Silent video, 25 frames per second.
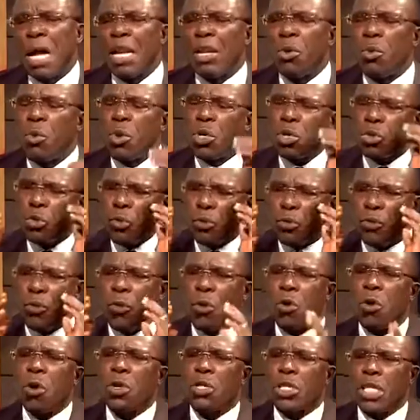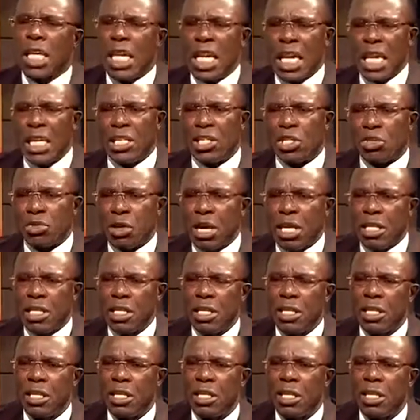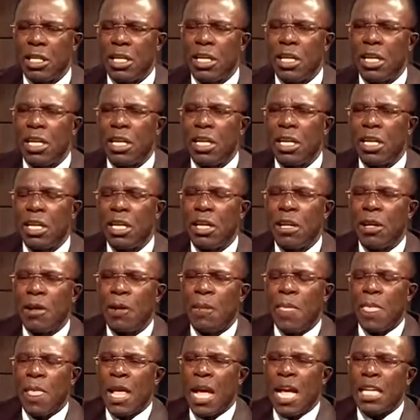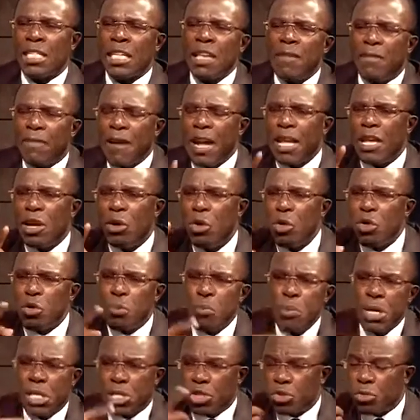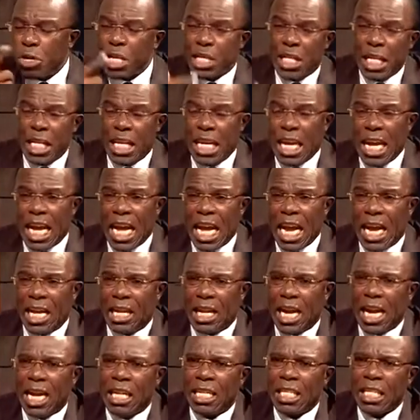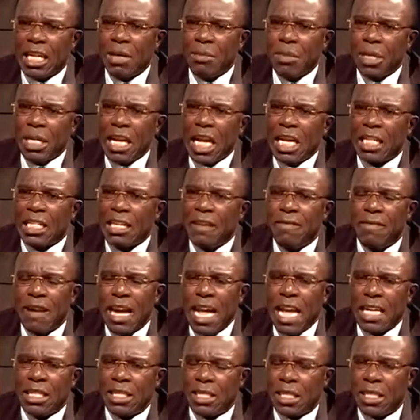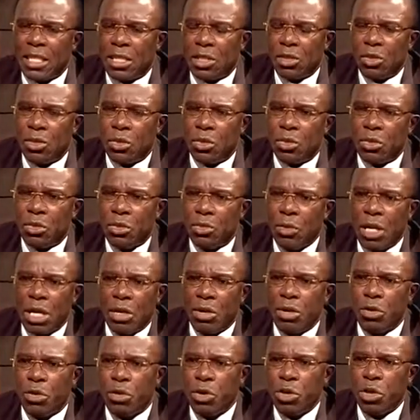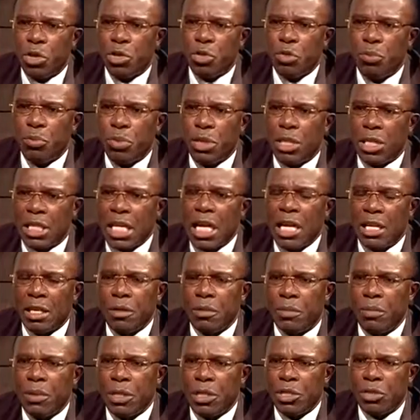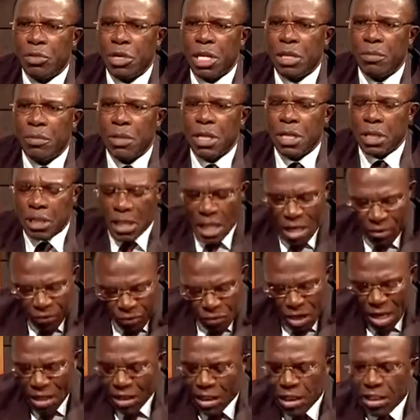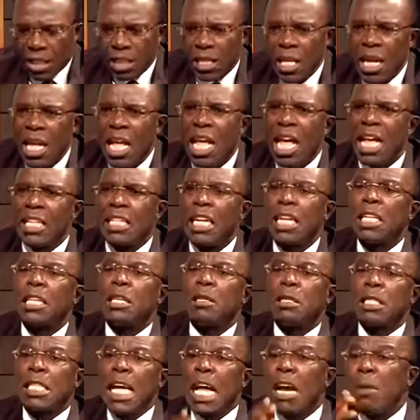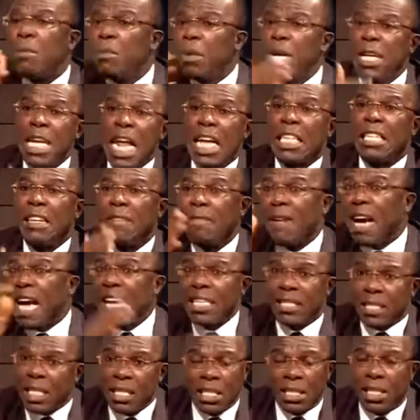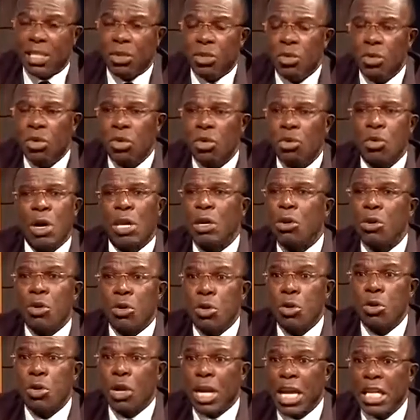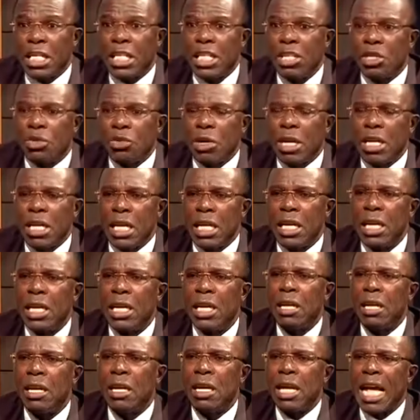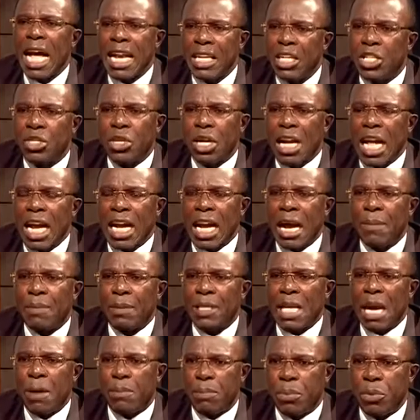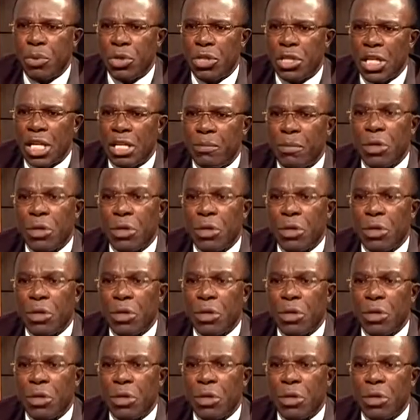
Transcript: He wants to focus in his trade. I said, Ifeanyi, look me straight in the eye and tell me that if I assist you, you are not going to betray me. He said, if you assist me, I said, tell me that if I assist you, you are not going to get into any additional capital project.